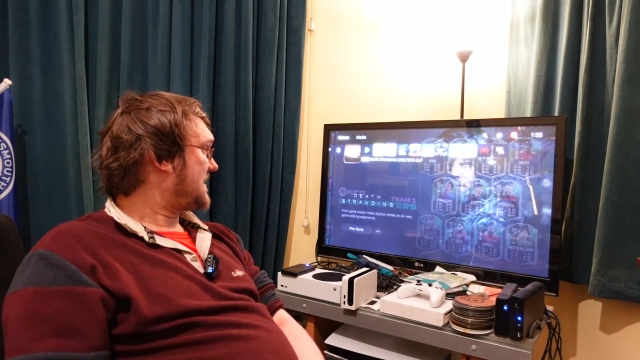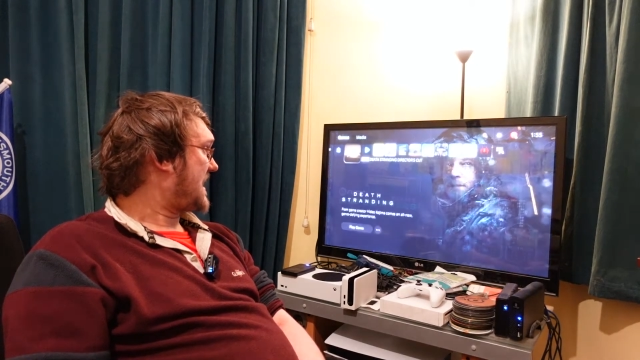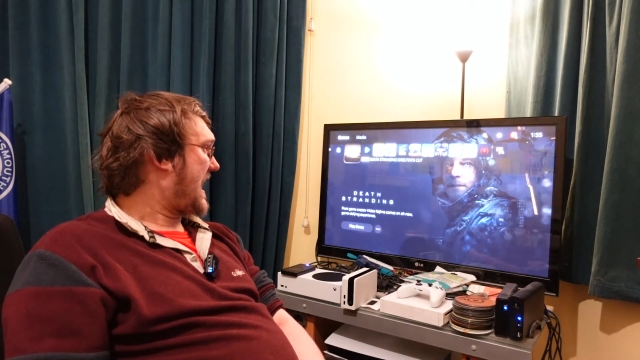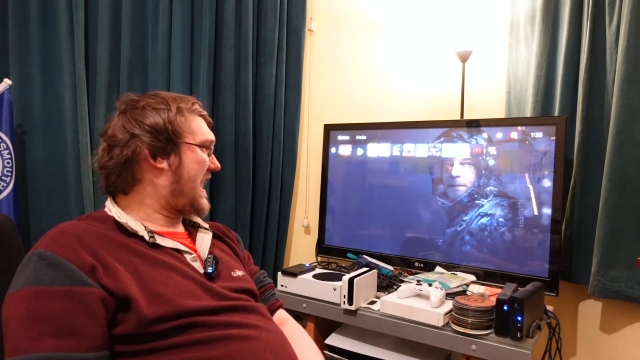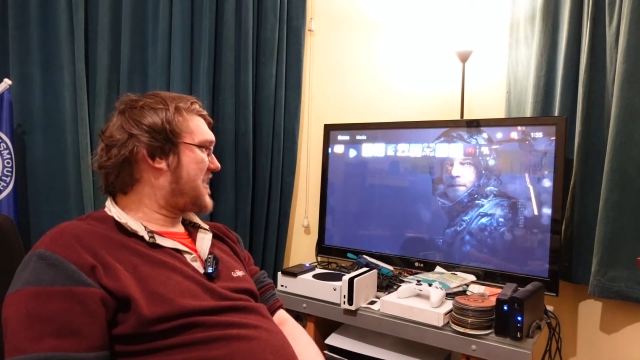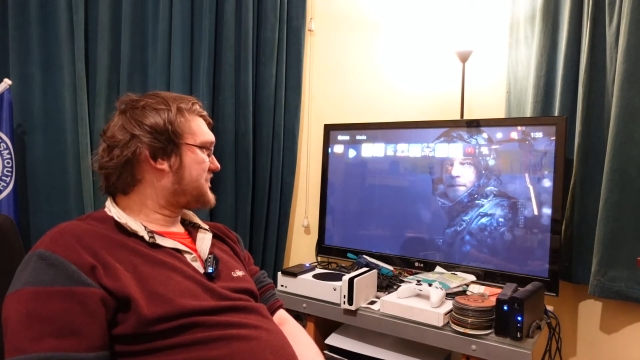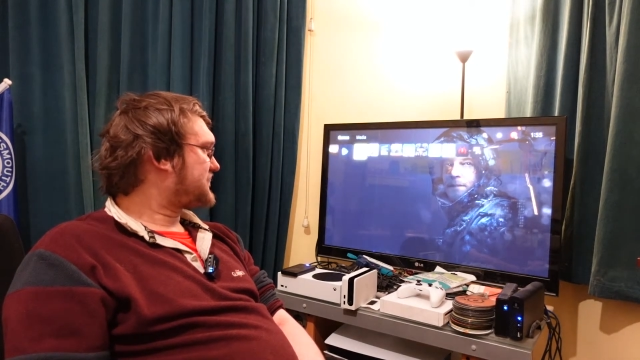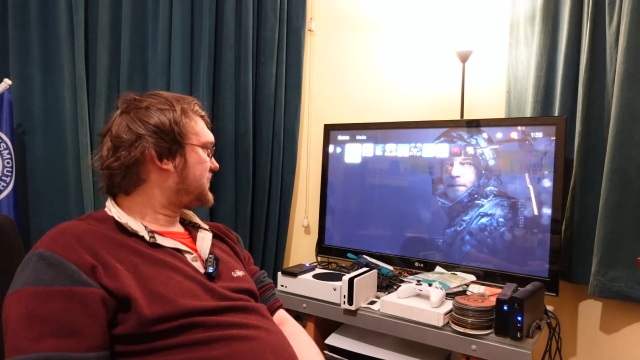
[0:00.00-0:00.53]

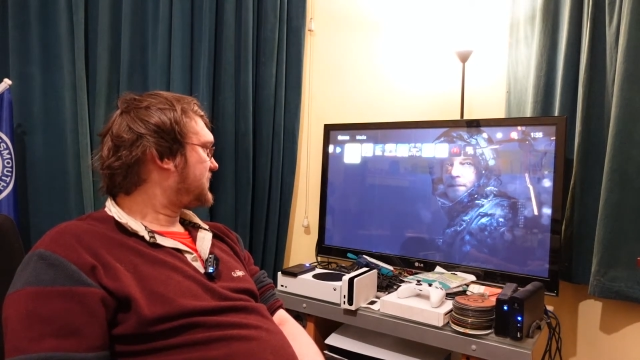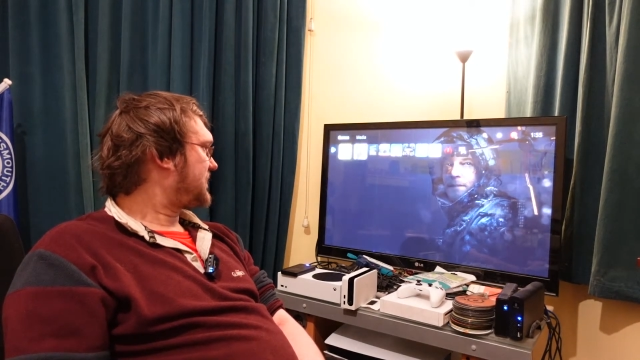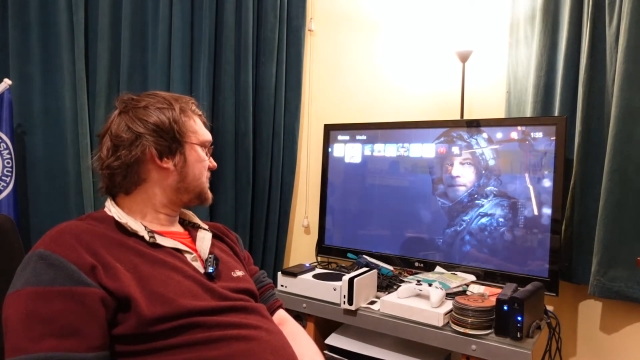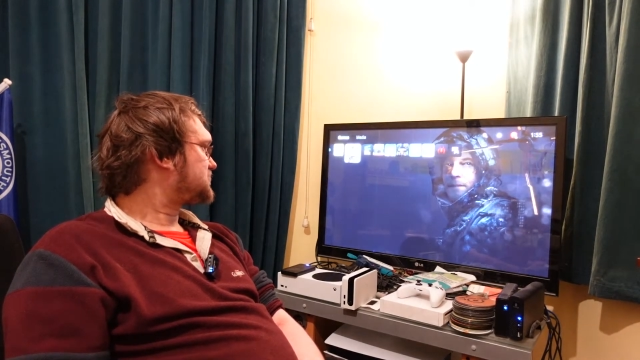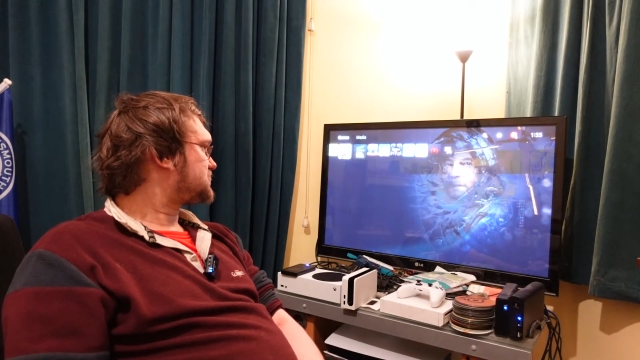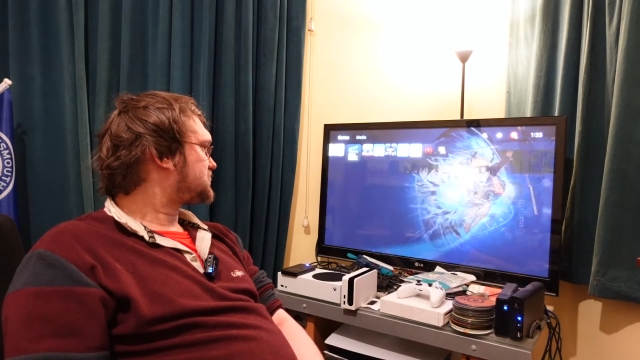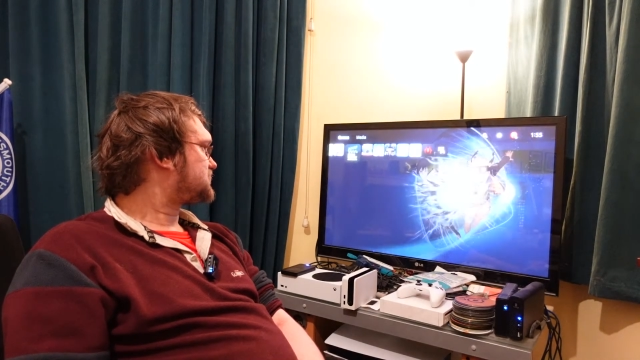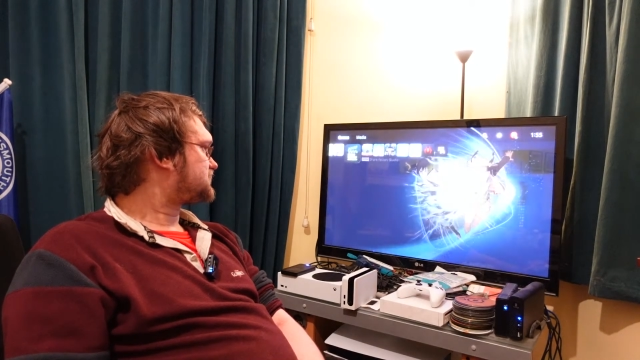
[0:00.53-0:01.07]
everything
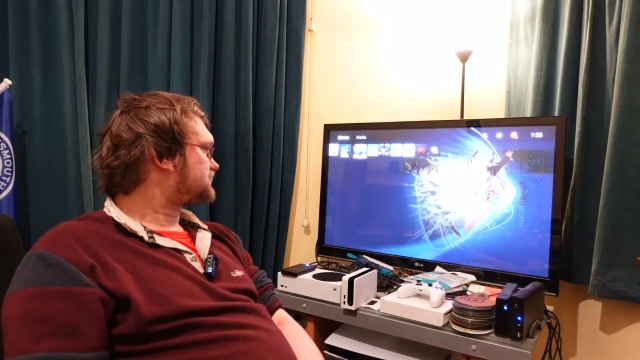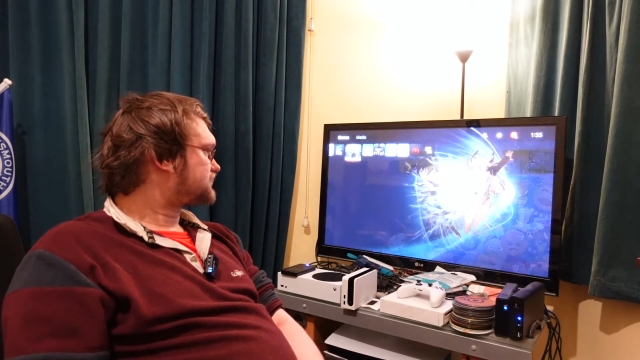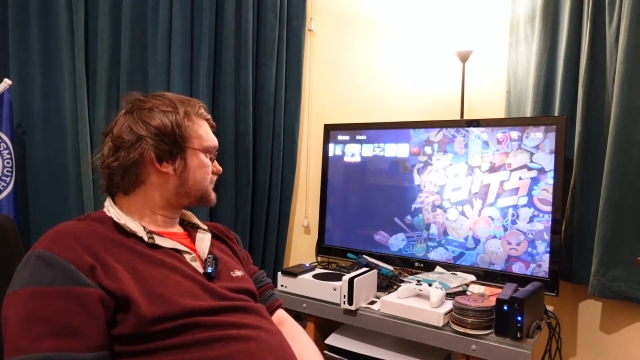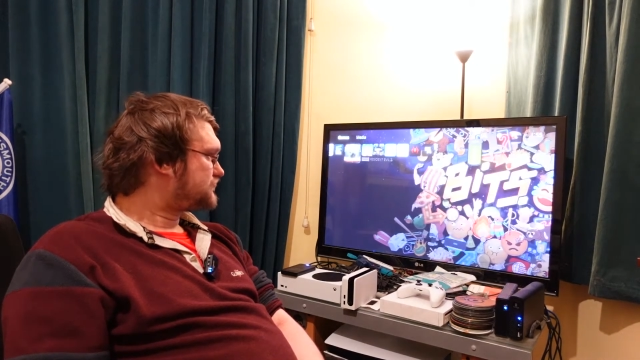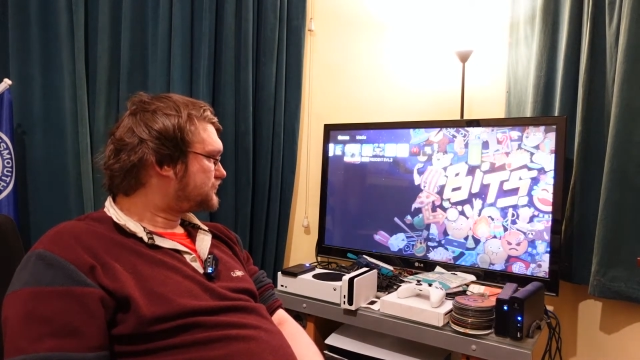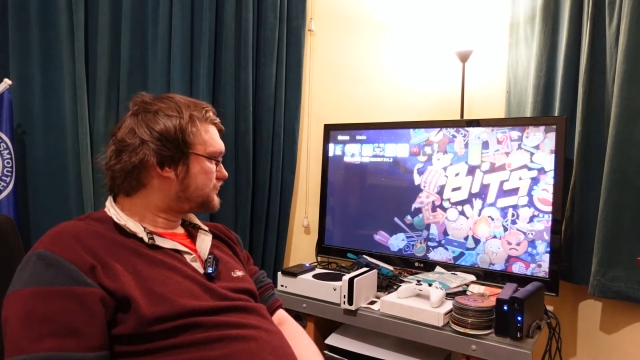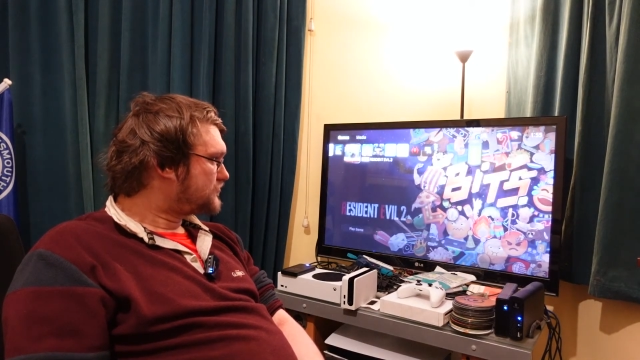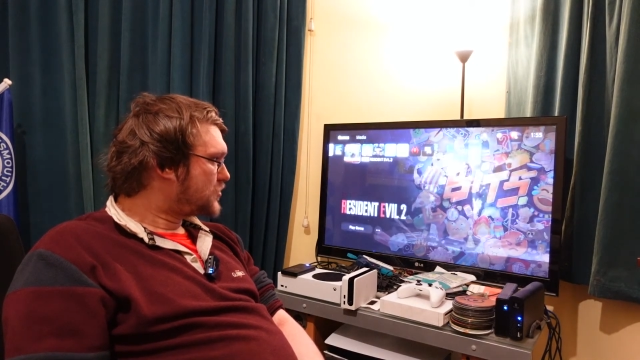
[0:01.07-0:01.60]
just
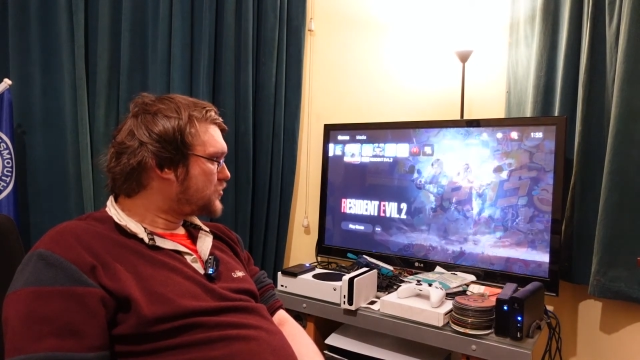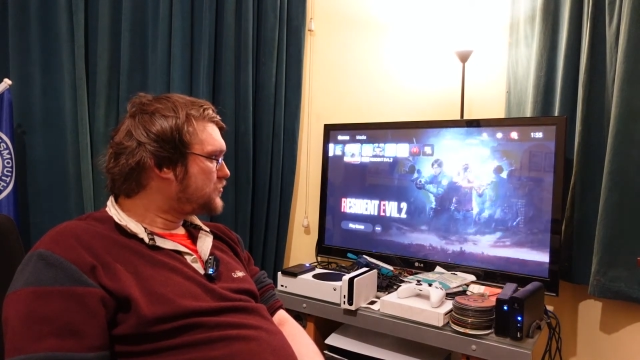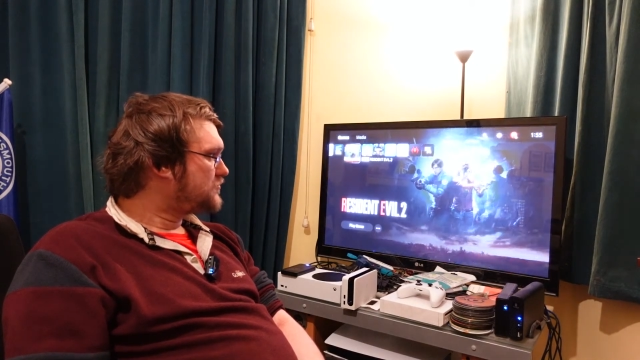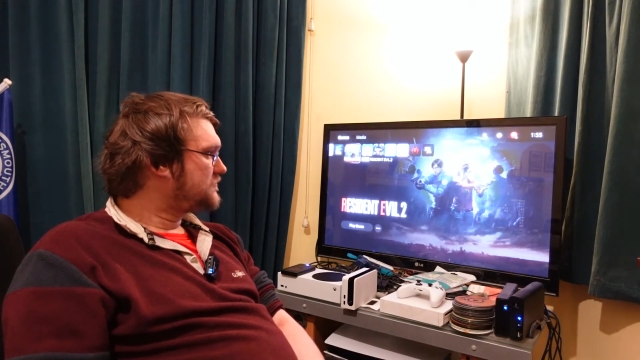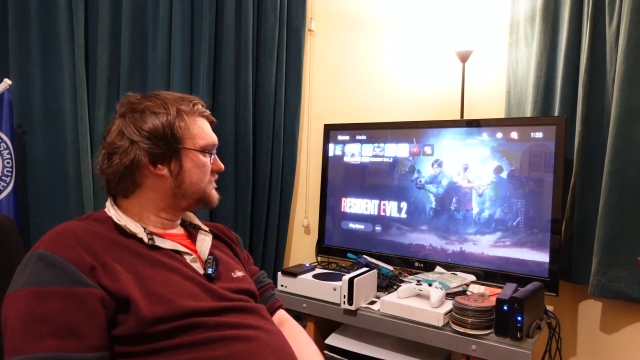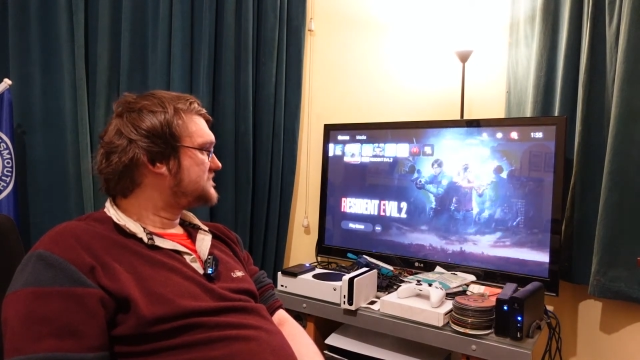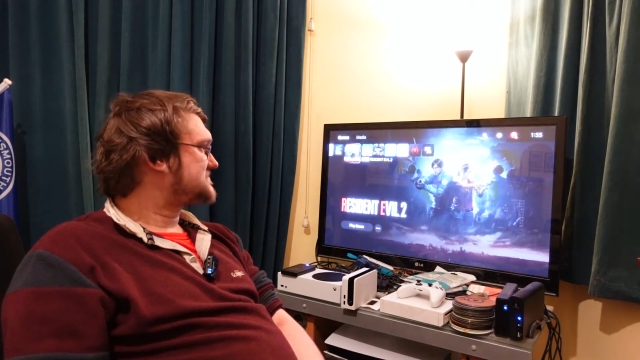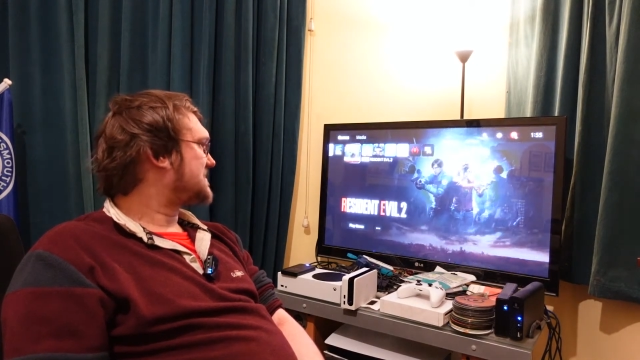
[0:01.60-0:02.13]

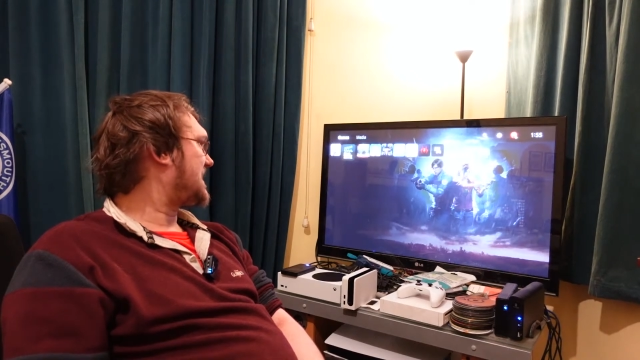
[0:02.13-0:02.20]
moves